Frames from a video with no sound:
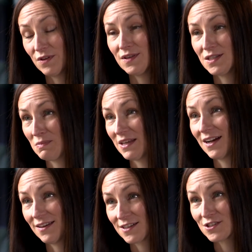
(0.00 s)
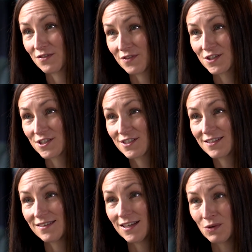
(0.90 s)
that they speak Gaelic as their first
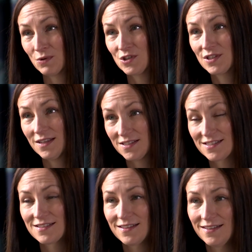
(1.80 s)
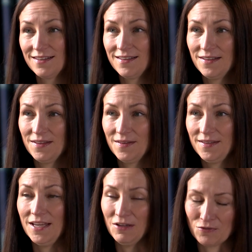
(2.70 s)
language. That's,
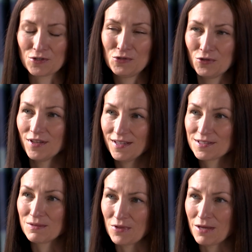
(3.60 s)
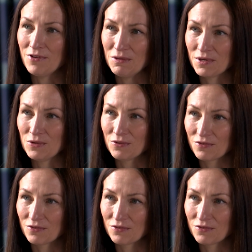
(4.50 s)
for sure, that's something that I'm very proud of.